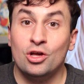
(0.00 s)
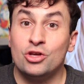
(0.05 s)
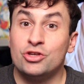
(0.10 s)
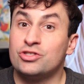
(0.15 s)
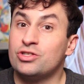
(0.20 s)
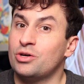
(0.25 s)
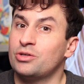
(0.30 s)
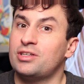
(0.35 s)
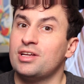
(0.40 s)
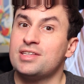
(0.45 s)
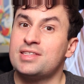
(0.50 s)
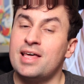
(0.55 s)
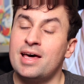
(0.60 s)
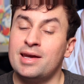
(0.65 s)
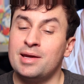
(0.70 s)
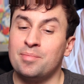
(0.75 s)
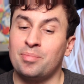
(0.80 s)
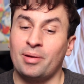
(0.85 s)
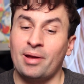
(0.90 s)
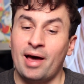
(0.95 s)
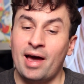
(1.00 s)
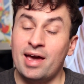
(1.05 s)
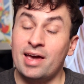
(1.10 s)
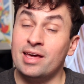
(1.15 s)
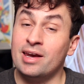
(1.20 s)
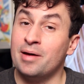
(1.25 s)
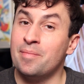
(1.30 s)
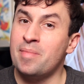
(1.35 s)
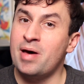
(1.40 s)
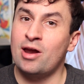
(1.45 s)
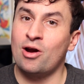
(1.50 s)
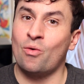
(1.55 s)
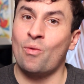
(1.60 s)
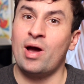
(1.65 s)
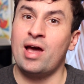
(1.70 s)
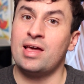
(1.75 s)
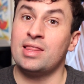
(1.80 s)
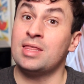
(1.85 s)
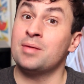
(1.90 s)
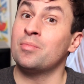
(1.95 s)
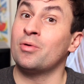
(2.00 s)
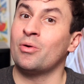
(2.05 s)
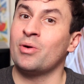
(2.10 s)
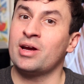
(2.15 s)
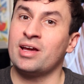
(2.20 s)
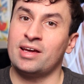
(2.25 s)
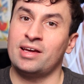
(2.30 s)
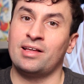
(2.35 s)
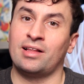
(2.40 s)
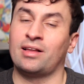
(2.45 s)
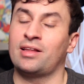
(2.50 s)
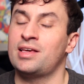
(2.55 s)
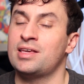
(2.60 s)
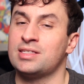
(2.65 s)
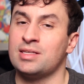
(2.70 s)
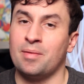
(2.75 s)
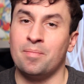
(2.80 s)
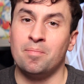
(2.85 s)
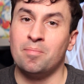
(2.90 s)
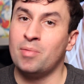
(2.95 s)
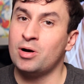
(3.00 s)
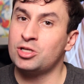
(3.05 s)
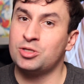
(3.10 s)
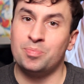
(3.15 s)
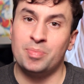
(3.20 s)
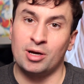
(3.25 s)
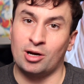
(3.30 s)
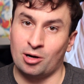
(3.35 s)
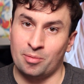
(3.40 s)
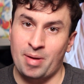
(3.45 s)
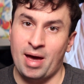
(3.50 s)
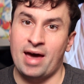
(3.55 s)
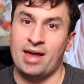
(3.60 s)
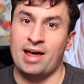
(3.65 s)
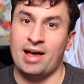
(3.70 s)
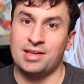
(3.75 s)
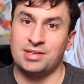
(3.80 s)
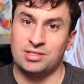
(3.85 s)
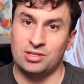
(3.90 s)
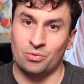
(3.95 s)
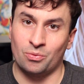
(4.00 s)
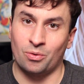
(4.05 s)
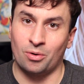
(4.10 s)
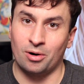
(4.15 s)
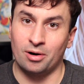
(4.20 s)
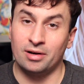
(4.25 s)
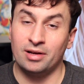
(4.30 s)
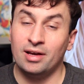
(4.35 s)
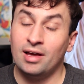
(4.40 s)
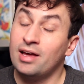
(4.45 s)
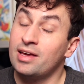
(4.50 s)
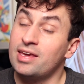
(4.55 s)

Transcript: So does that imply in a meta way that Maria Hill is a much bigger badass than Ward?